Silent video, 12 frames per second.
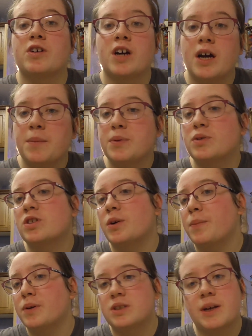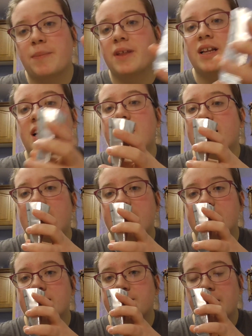or a herbal shop or something like
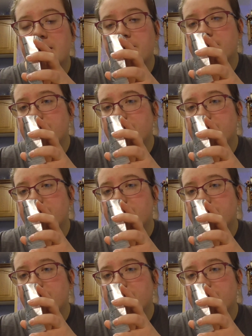that and smell.